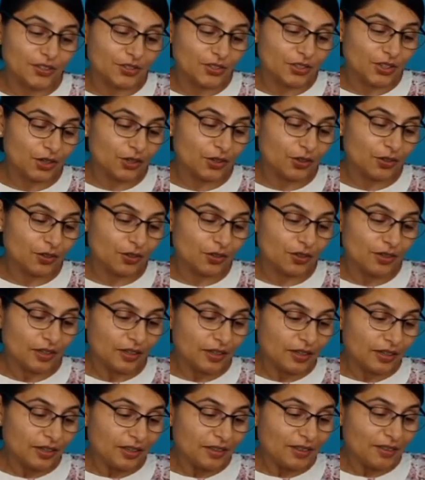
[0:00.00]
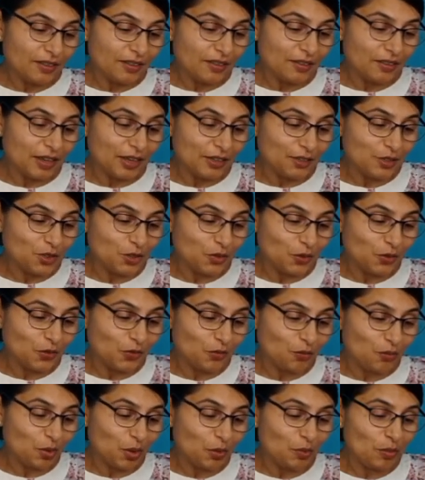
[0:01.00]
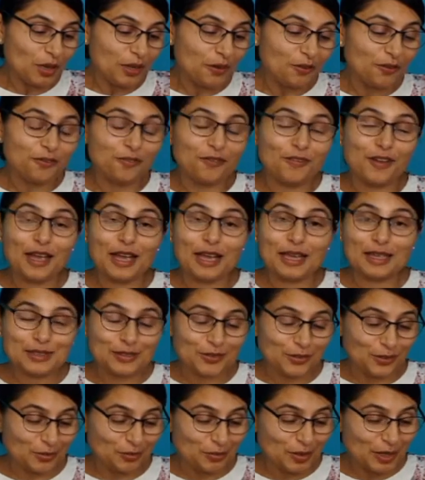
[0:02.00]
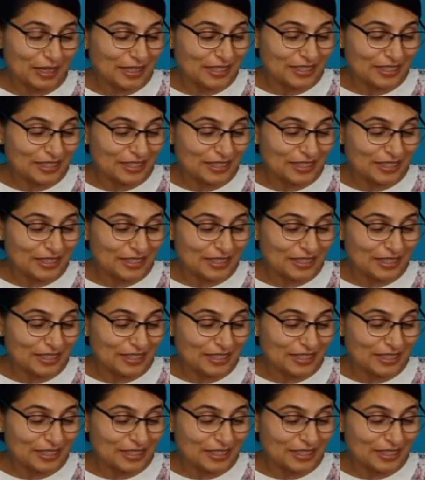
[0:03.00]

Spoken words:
So that's probably a first for me.